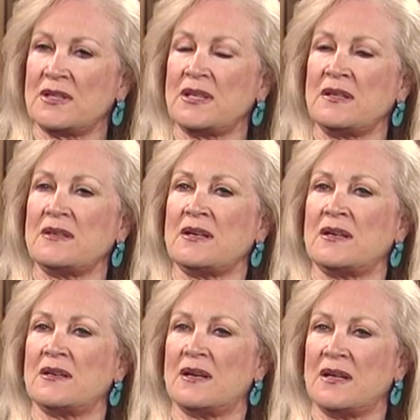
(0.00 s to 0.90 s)
he
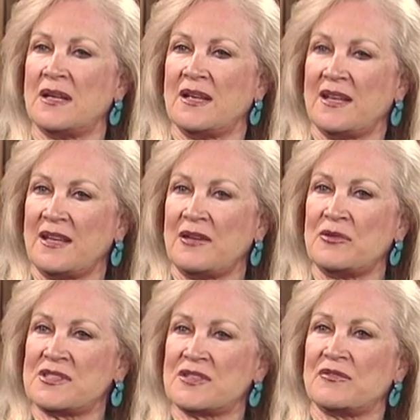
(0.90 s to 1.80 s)

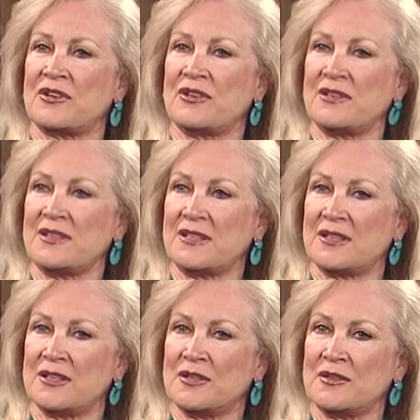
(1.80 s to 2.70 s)
was a very
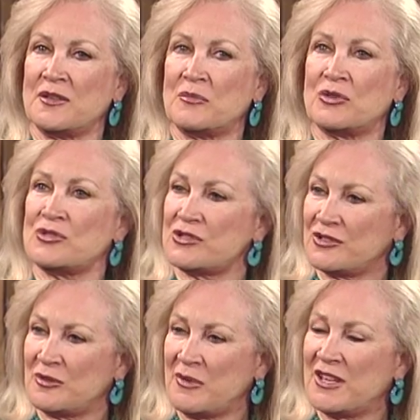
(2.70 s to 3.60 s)

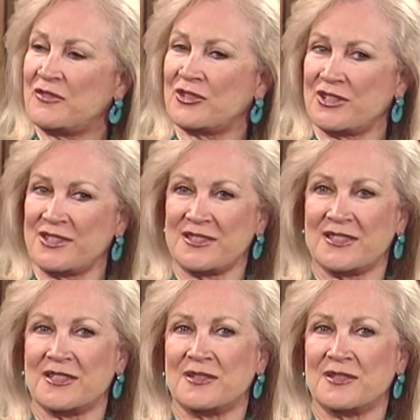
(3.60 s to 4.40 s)
emotional man, very